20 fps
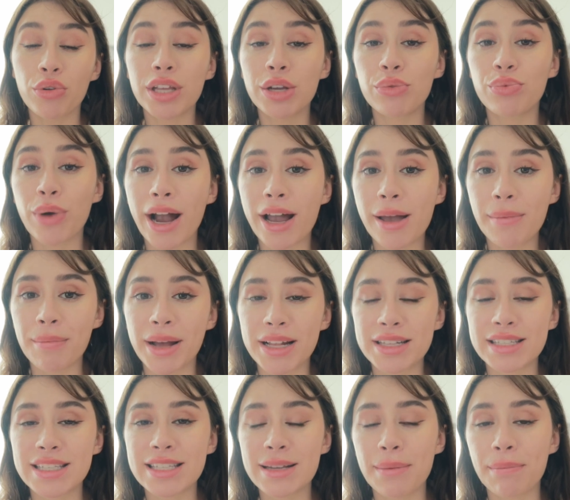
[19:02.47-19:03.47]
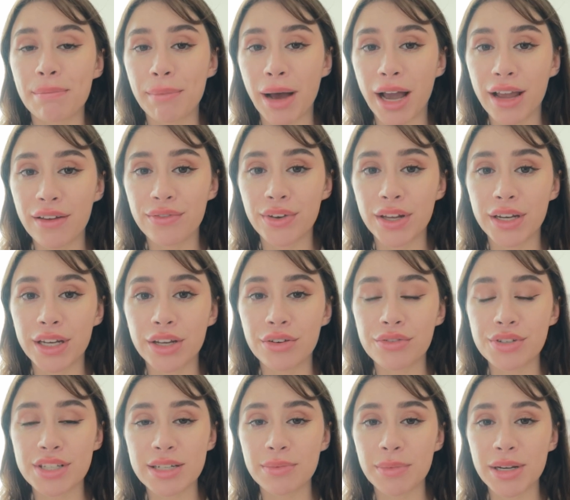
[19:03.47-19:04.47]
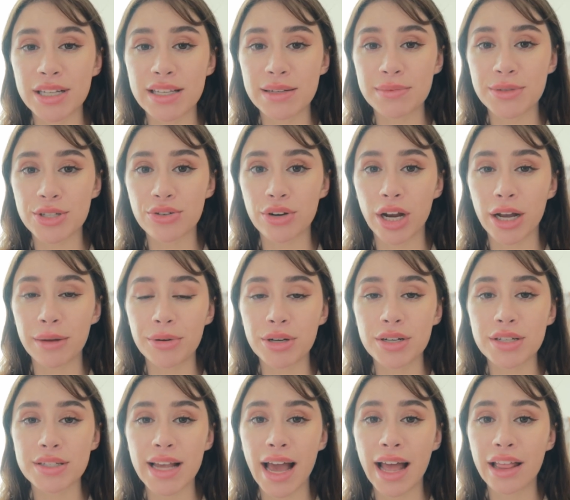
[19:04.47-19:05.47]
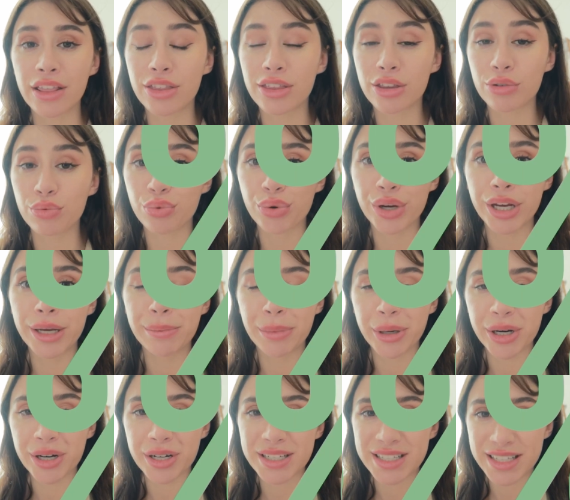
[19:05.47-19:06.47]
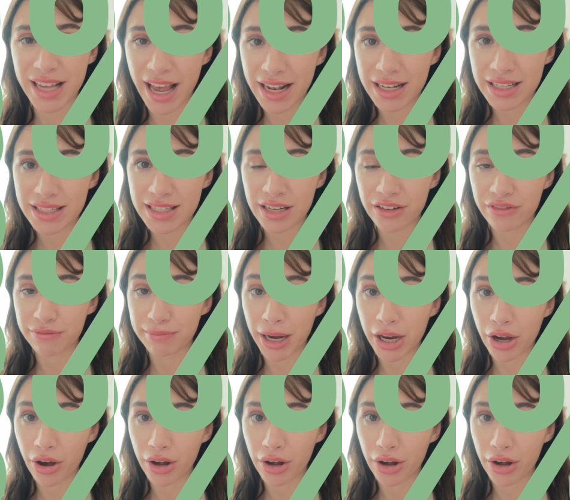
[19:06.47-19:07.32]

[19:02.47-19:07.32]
only recommends my videos to my subscribers at 3% of my